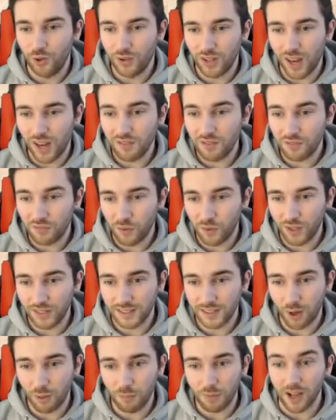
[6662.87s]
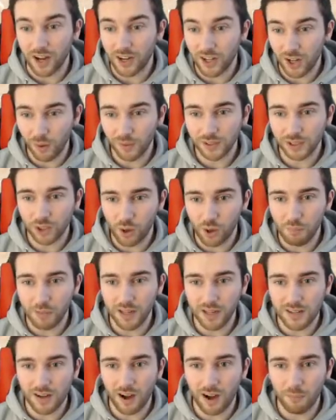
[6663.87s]
the level forty is going to be. I know it's going to be
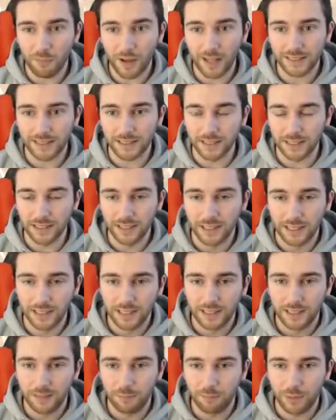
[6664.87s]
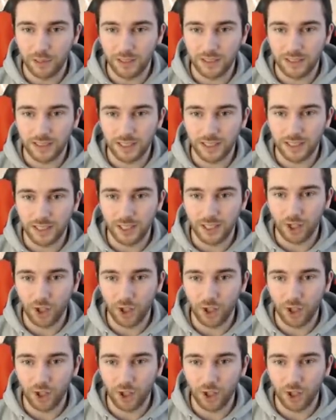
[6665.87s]
a Dark Matter, but uh,